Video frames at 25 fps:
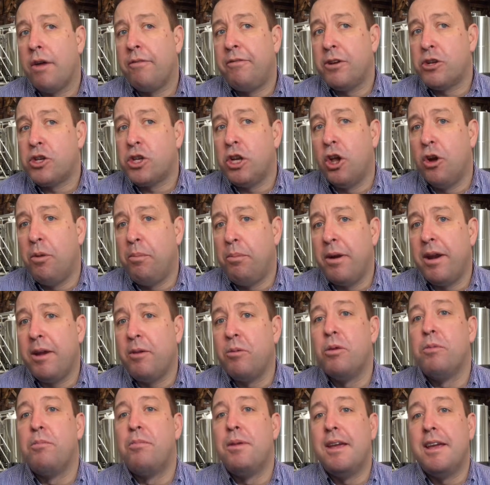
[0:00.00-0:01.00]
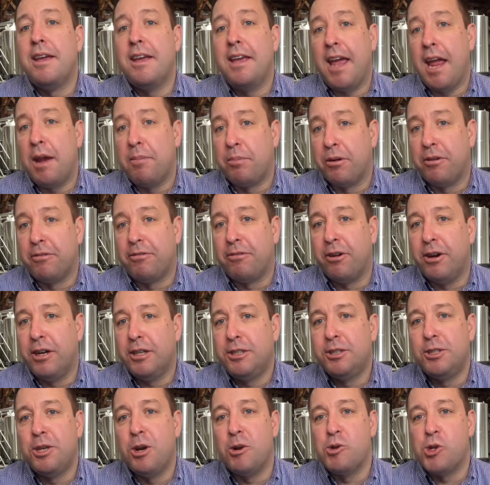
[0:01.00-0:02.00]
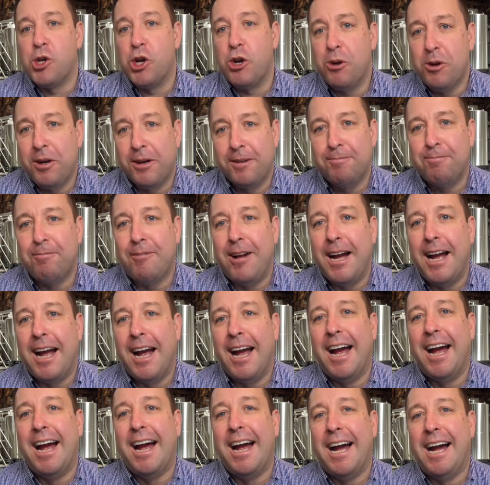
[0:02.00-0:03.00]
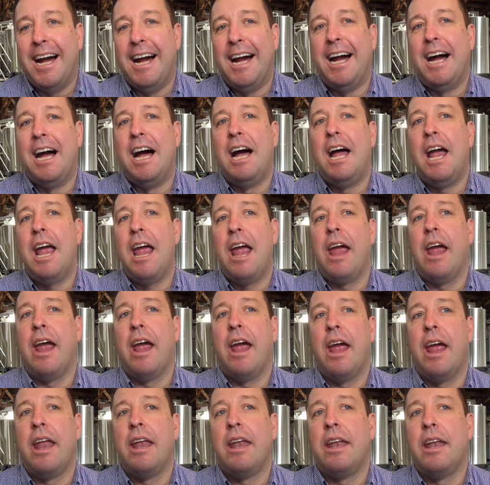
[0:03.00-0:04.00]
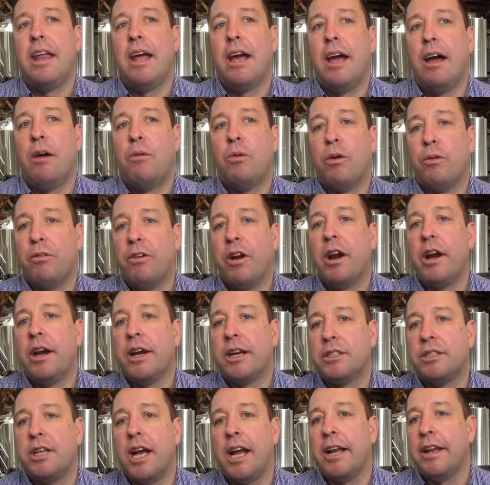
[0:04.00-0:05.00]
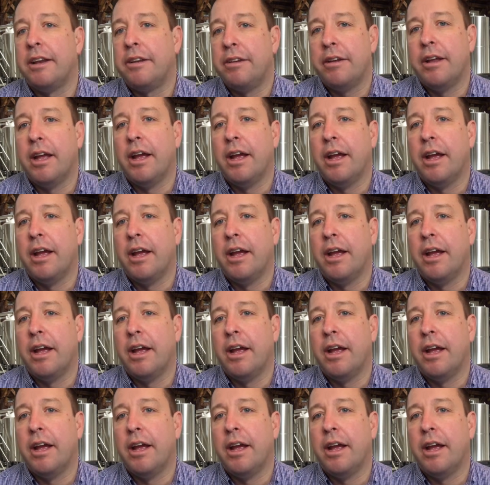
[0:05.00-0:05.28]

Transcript: official opening will be April 1st, no joke. And we're very excited.